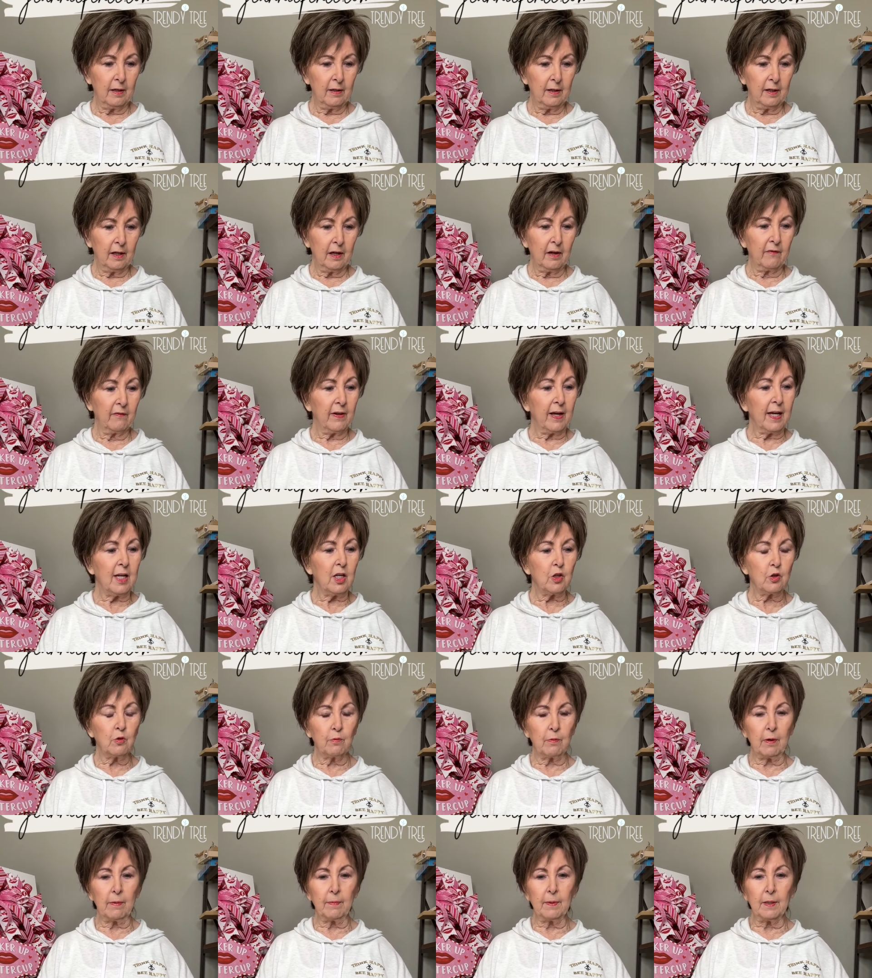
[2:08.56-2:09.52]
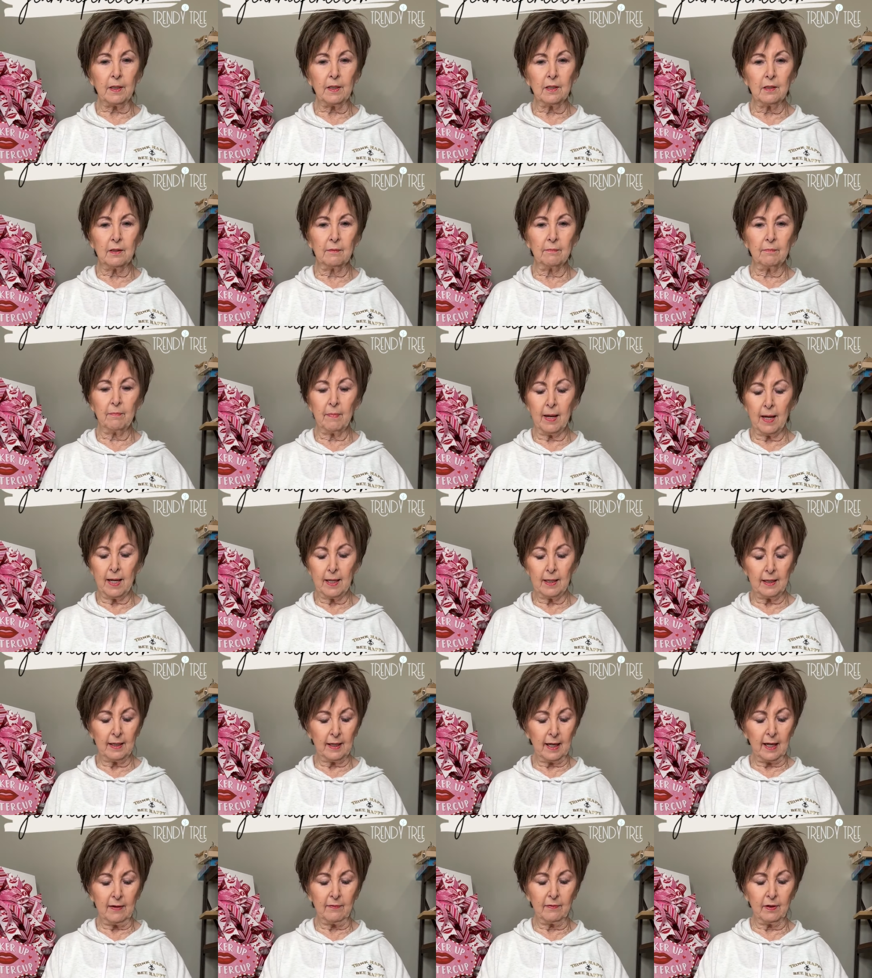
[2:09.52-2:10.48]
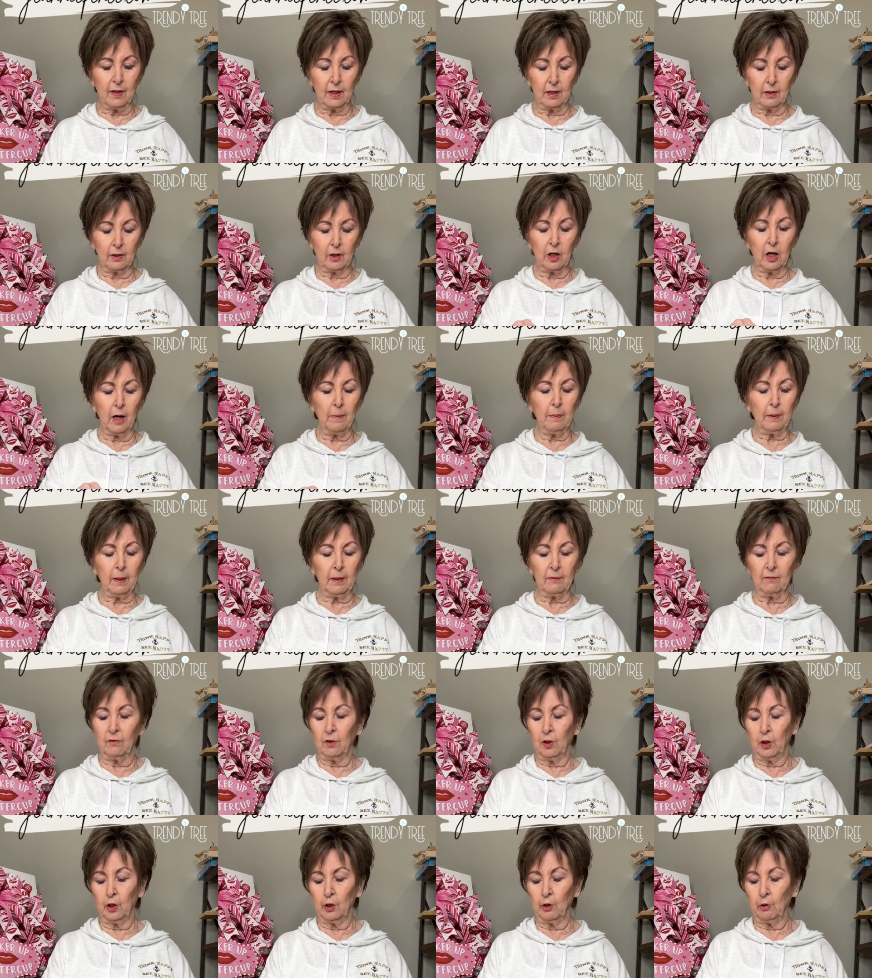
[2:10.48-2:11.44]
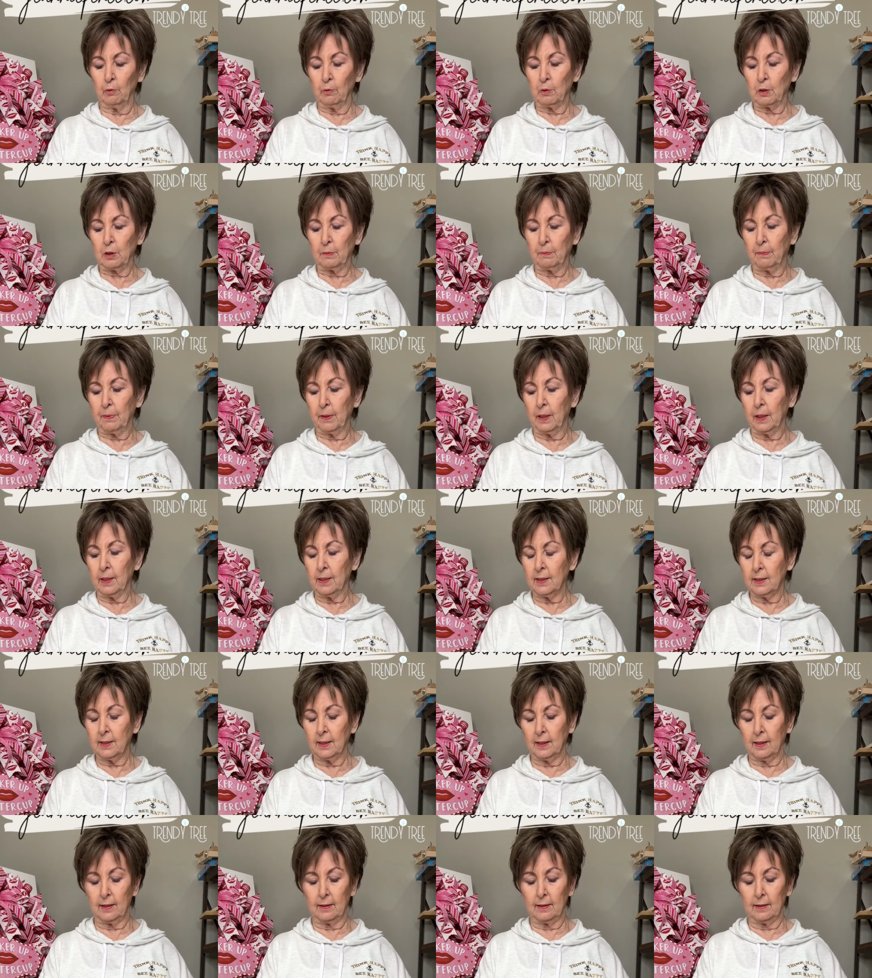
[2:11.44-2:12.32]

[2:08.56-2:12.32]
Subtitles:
of each ribbon to make even a couple of loops, but